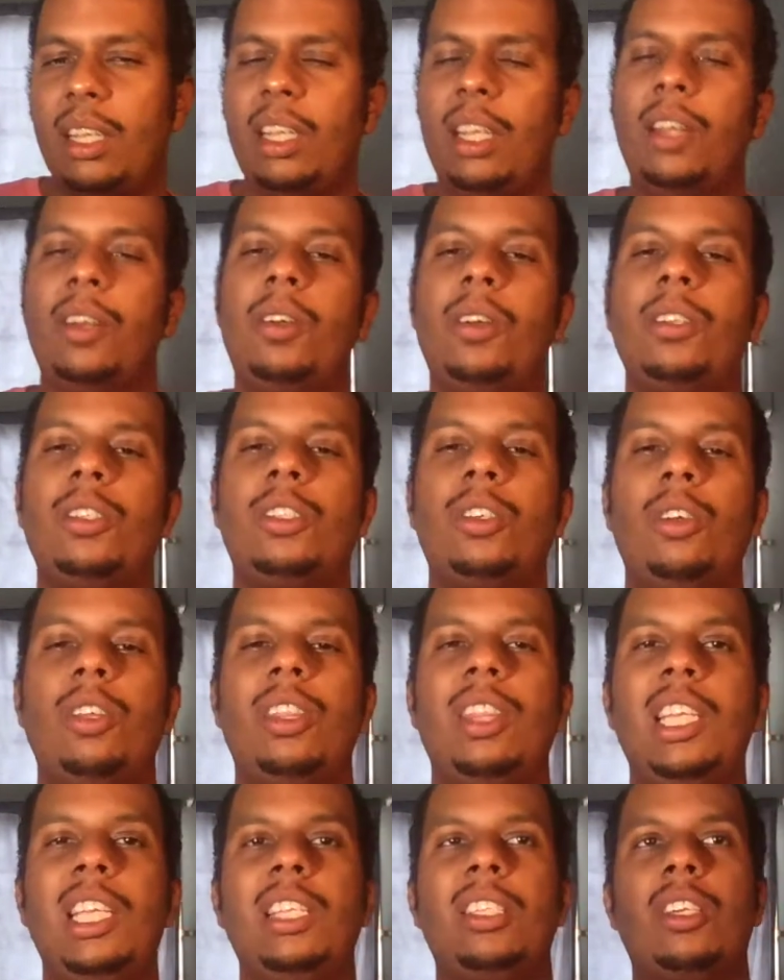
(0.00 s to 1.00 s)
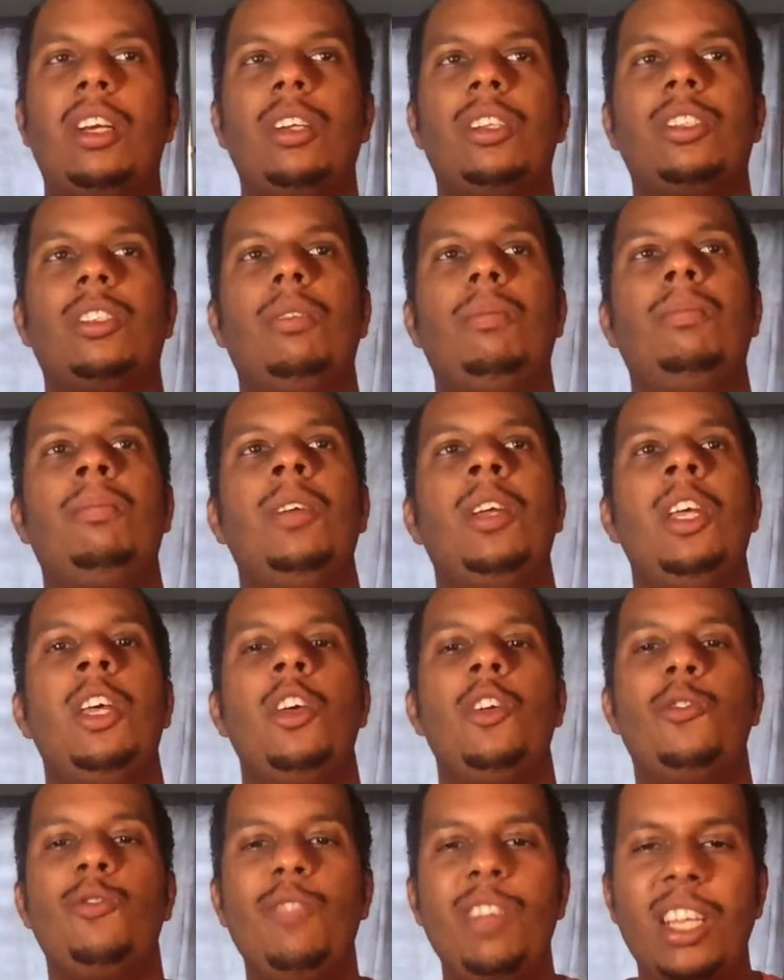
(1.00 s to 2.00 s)
You know, so these are some
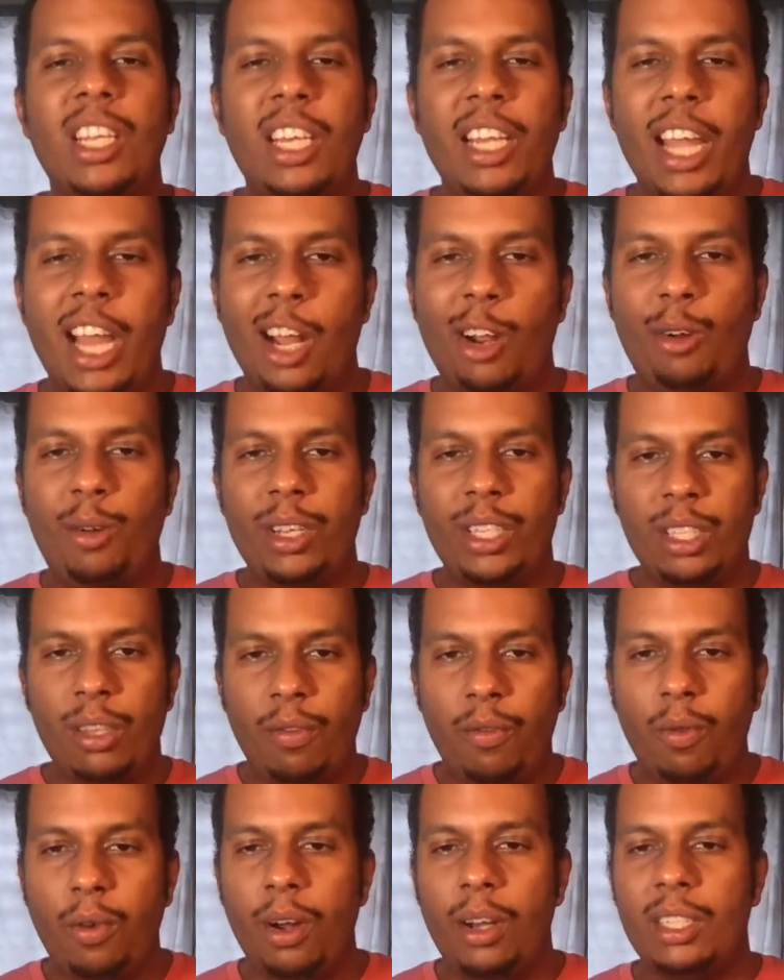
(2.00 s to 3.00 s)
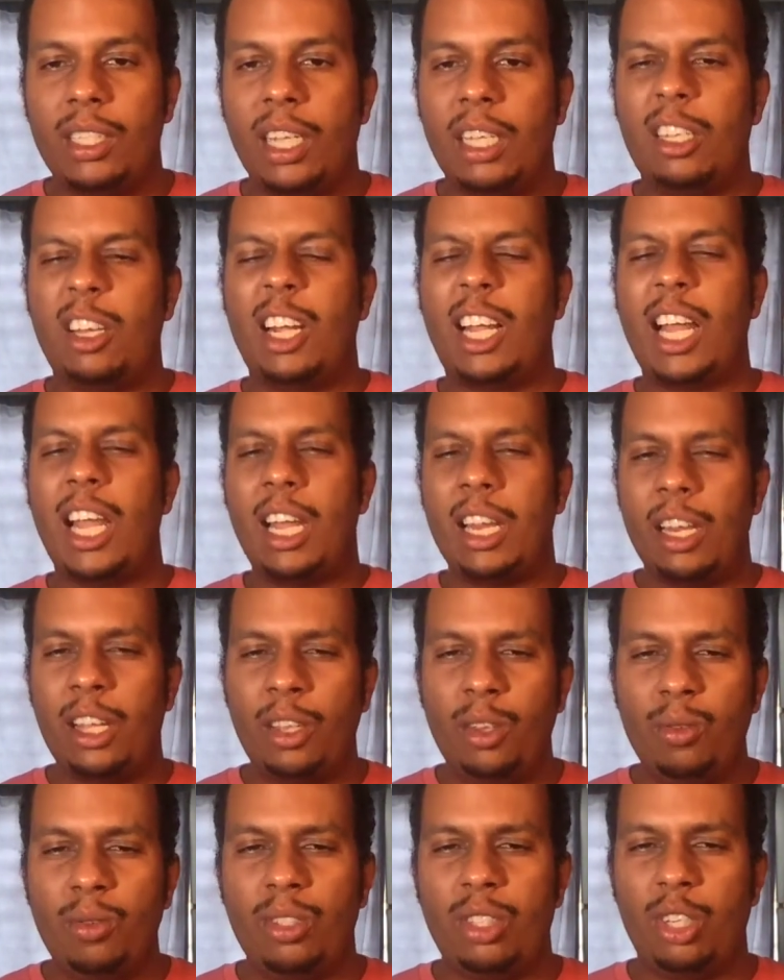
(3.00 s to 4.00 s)
really aggressive words that are kind
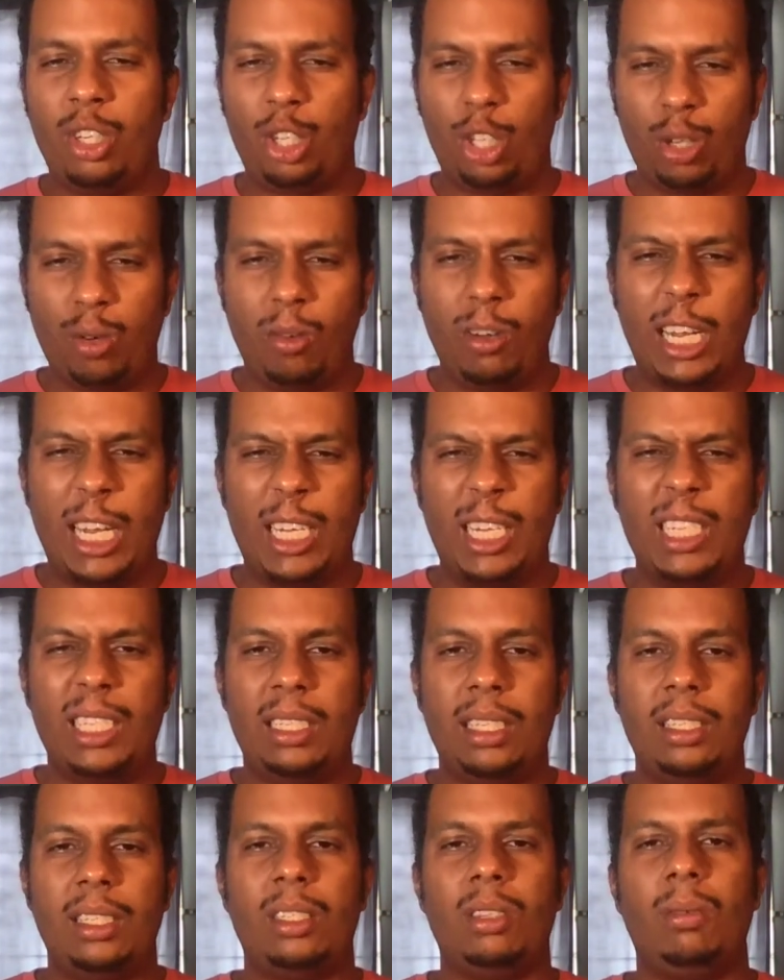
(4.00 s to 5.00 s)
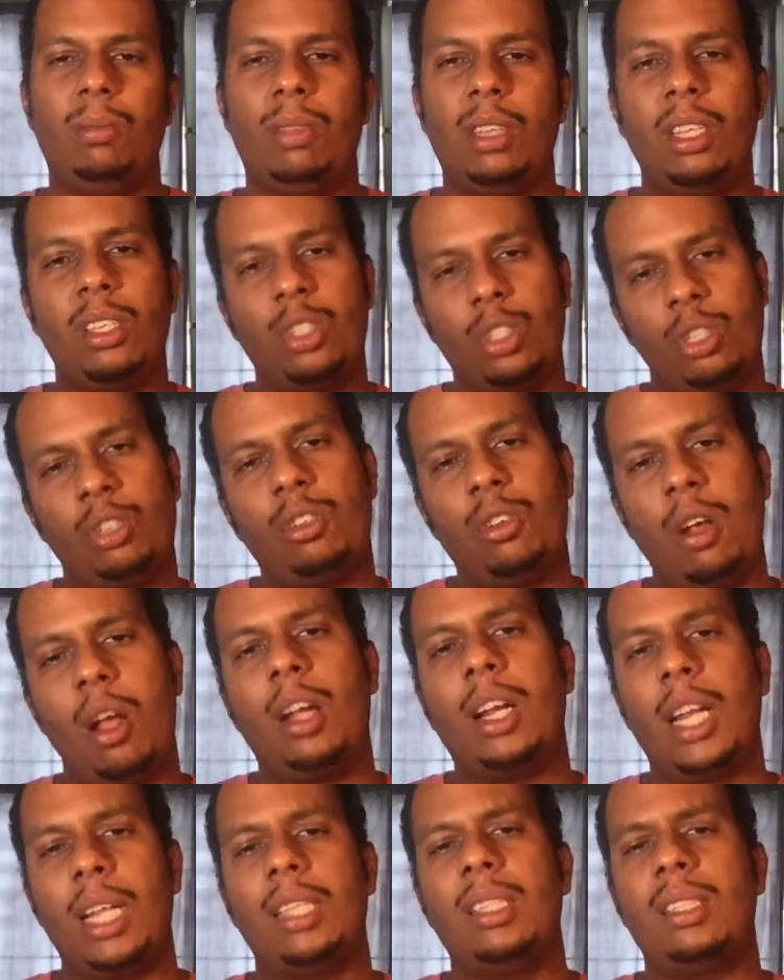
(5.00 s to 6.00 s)
of used to show that this is something
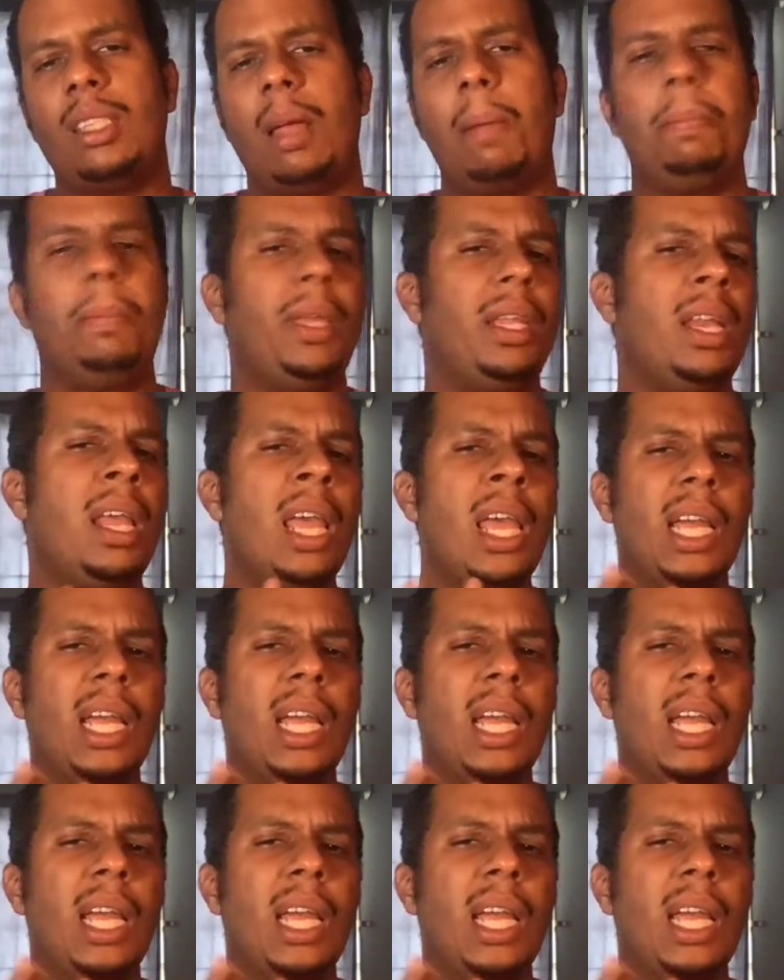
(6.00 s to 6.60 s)
strong that is happening.